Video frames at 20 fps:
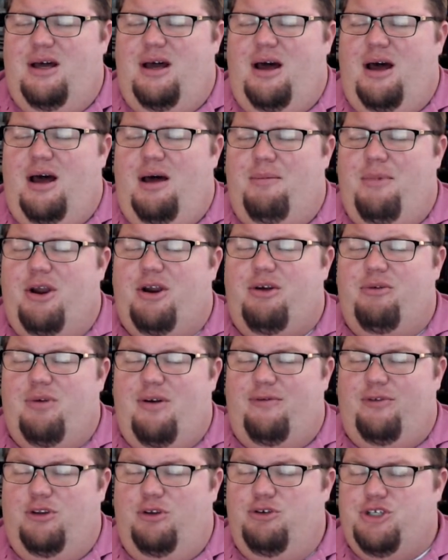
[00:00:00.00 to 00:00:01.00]
American
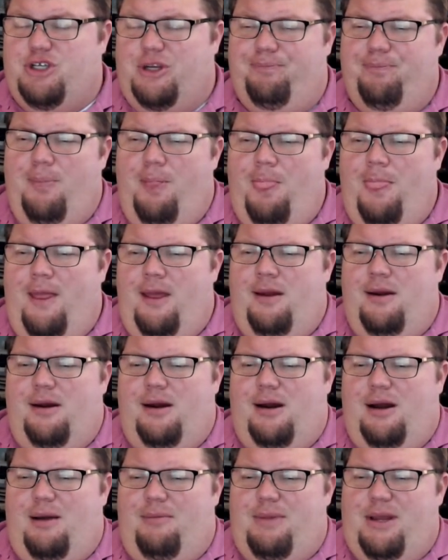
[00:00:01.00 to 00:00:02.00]
Revolution,
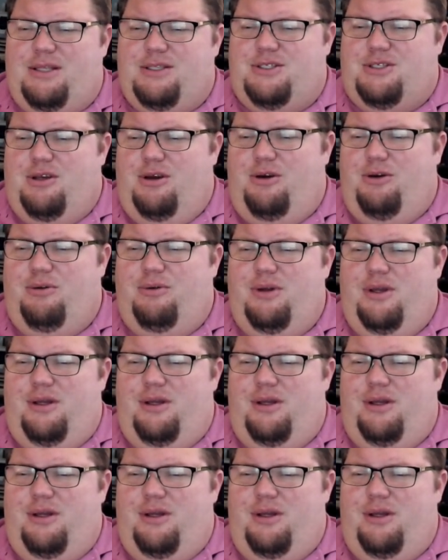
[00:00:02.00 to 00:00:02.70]
and so